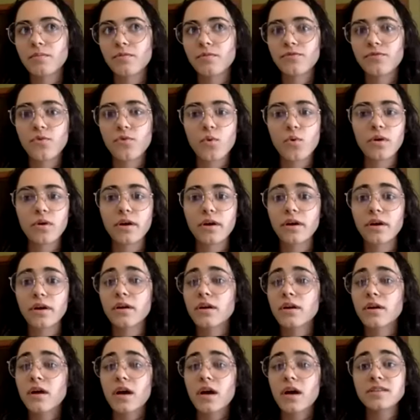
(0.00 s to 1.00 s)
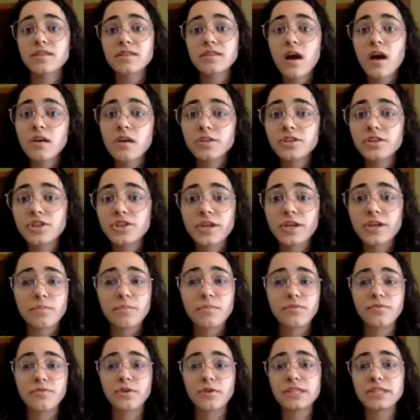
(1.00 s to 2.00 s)
for a scholarship,
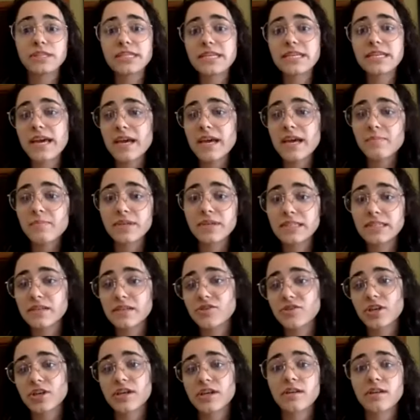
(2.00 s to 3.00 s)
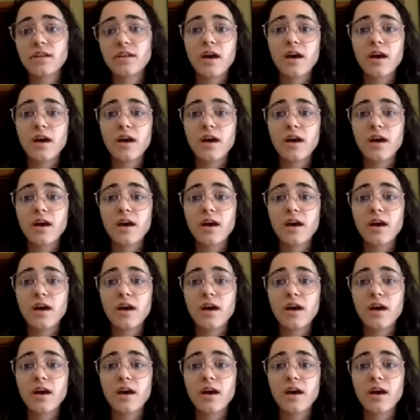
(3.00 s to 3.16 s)
for a TA position